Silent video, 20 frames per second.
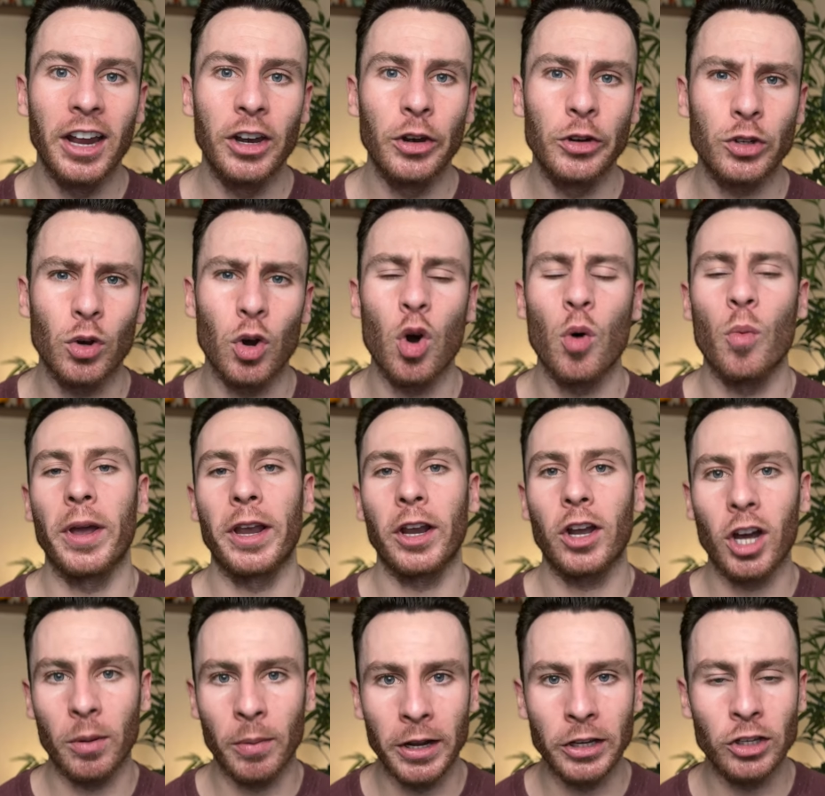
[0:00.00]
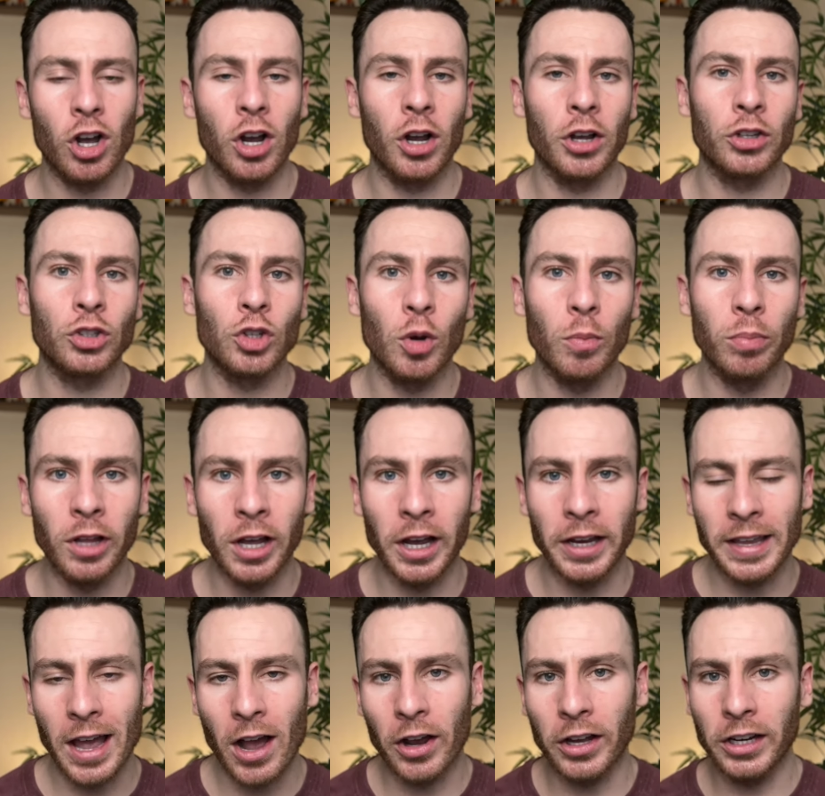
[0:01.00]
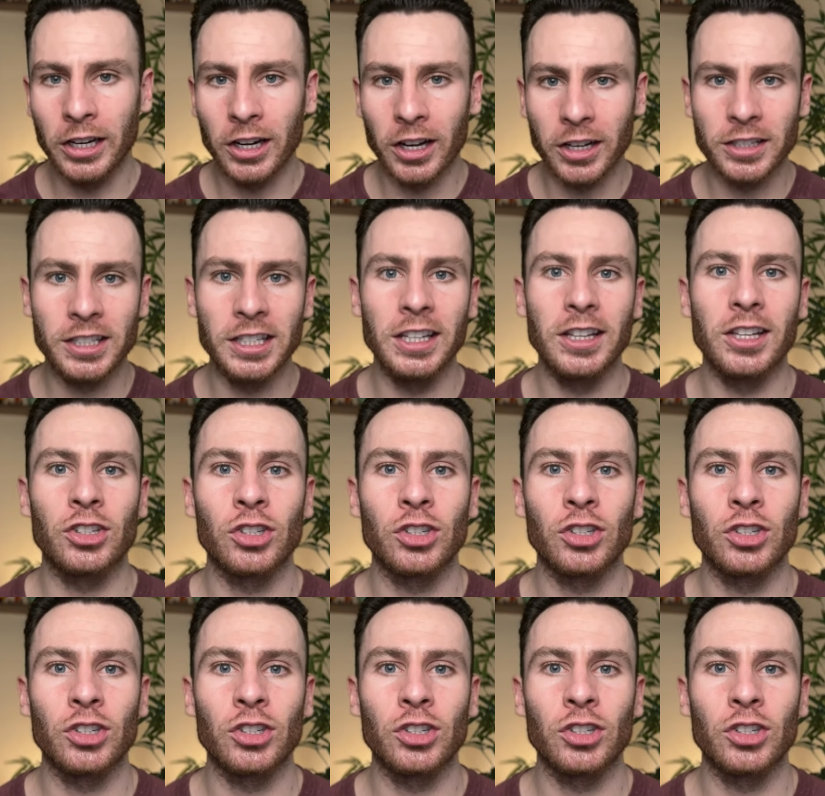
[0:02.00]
you just go, oh my god, my dog is so blind, how can he not see this